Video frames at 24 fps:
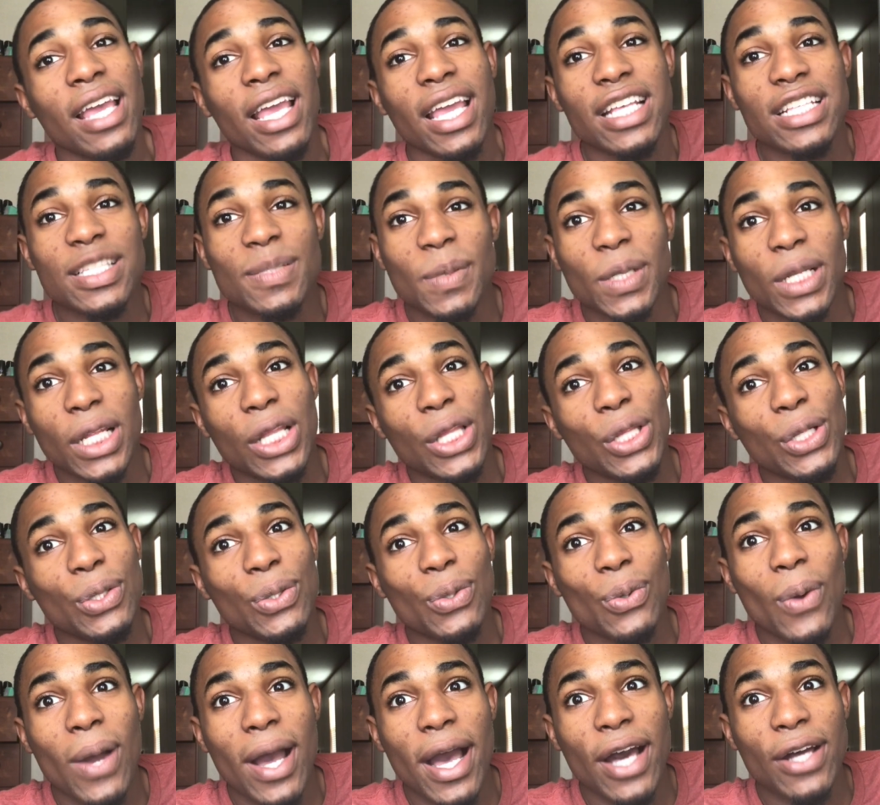It's been a
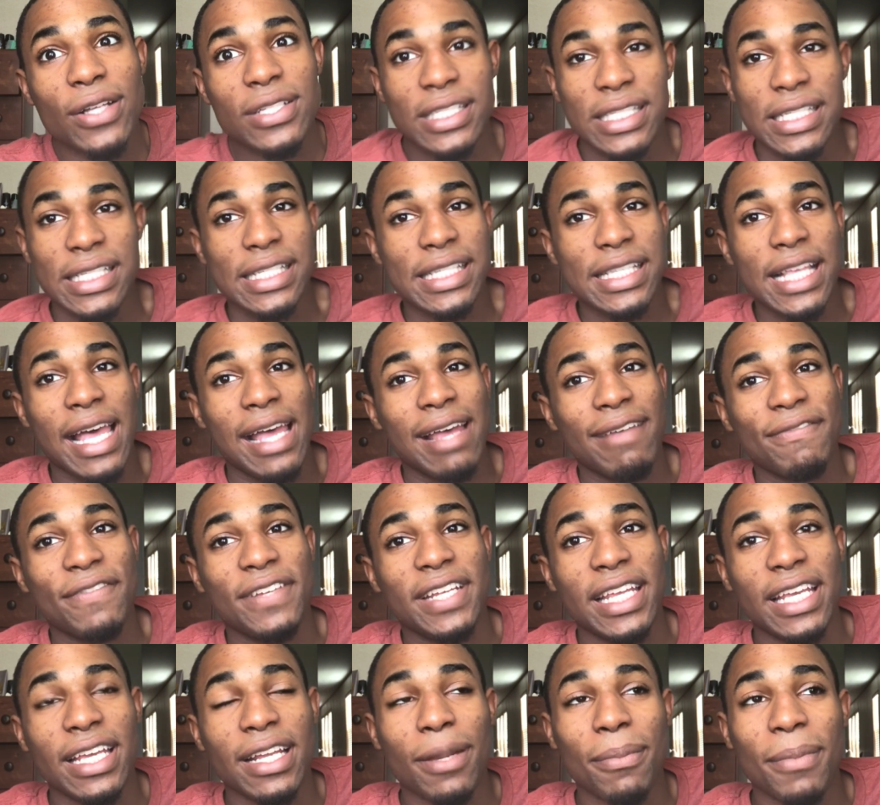little while since I've
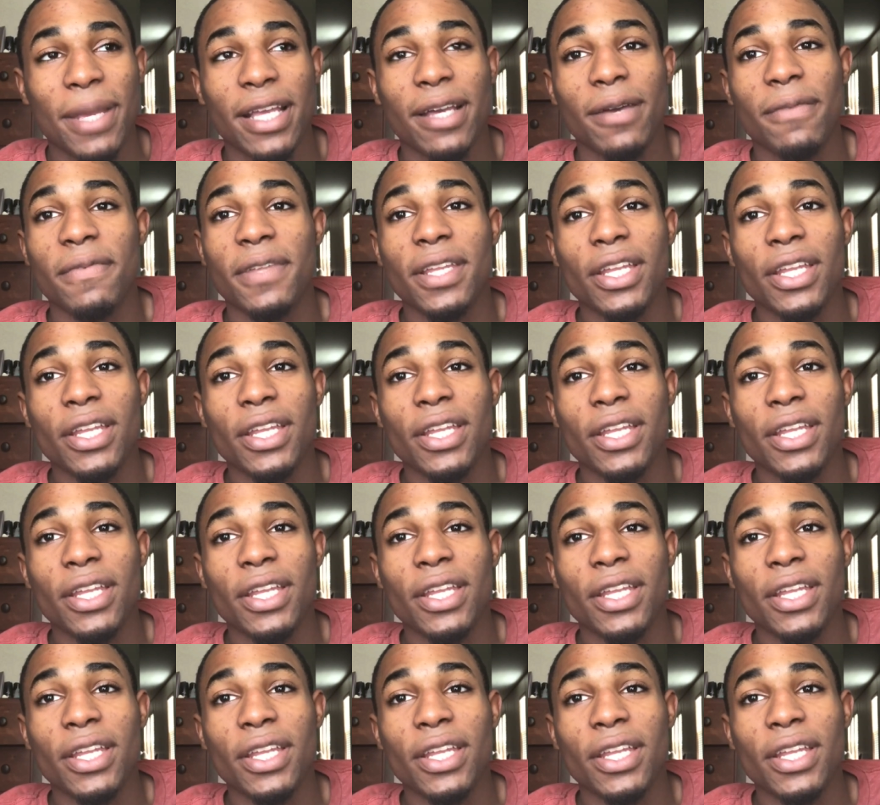did a makeup